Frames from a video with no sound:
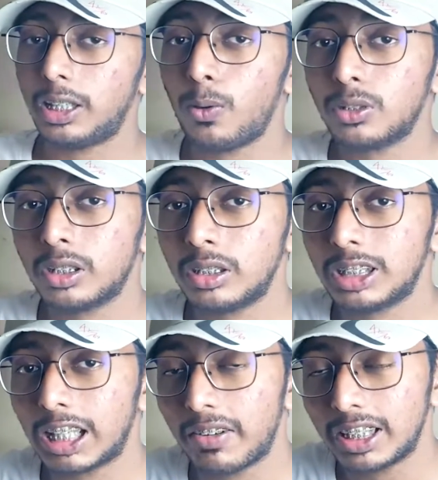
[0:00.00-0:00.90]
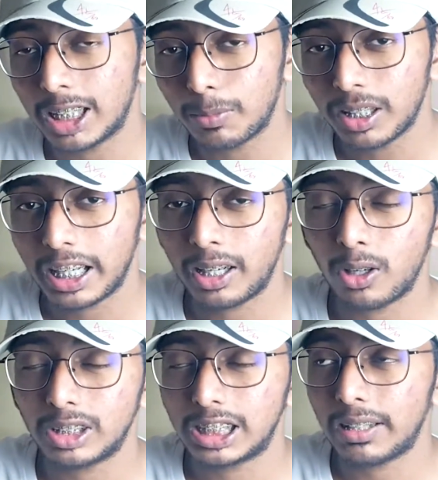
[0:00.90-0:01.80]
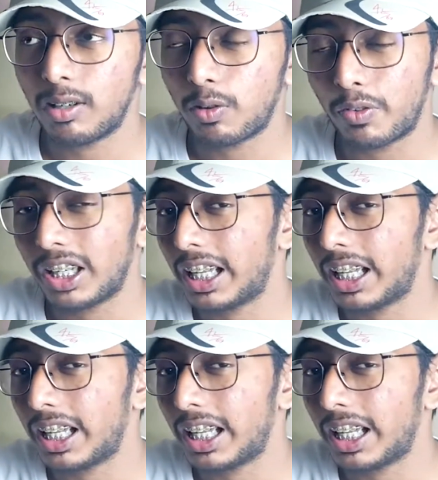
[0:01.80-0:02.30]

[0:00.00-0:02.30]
1,799 on 750,